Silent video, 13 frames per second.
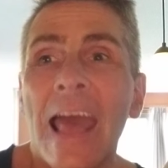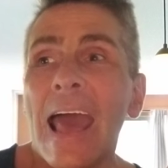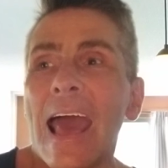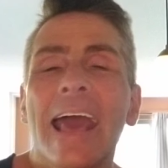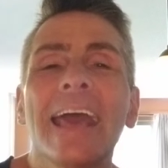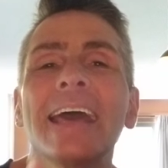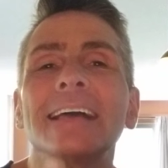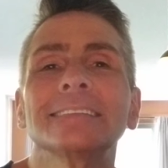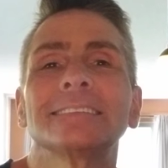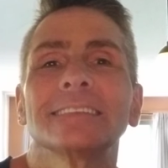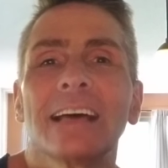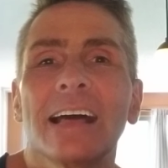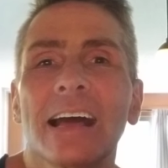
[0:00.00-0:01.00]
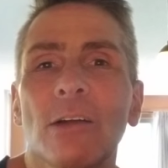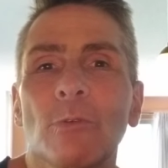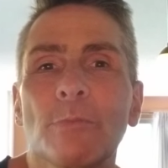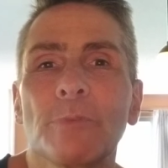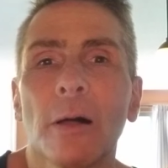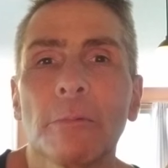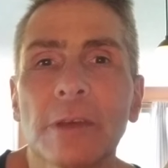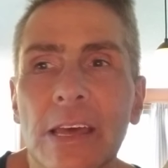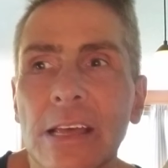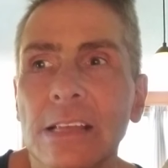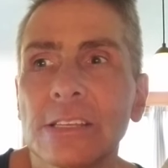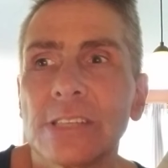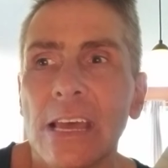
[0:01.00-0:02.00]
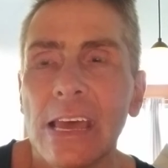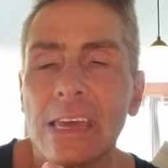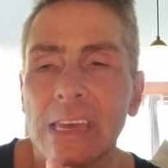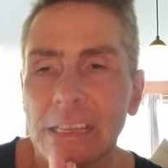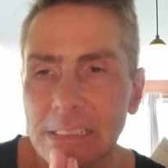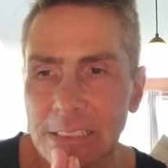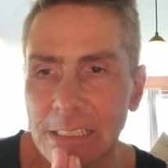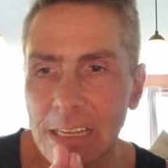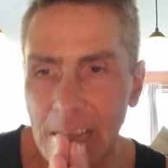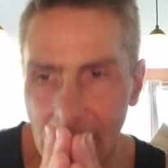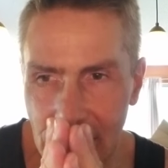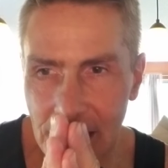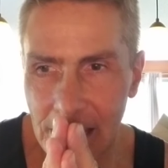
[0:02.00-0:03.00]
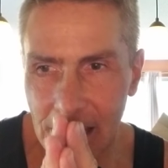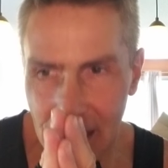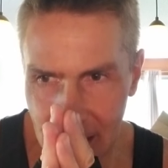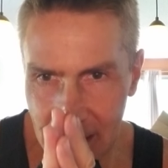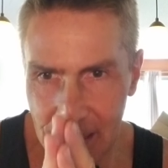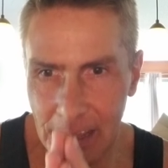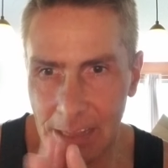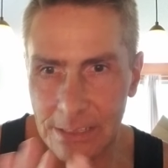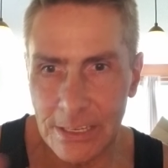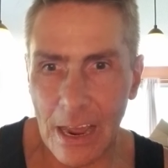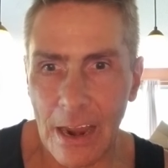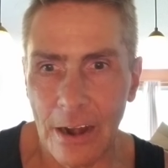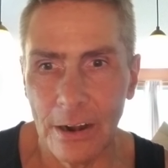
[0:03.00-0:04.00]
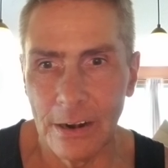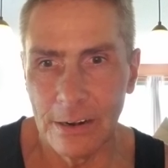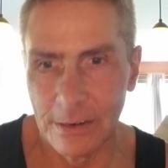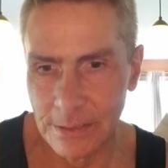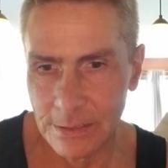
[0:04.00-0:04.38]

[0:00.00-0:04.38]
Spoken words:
And Republicans and the entire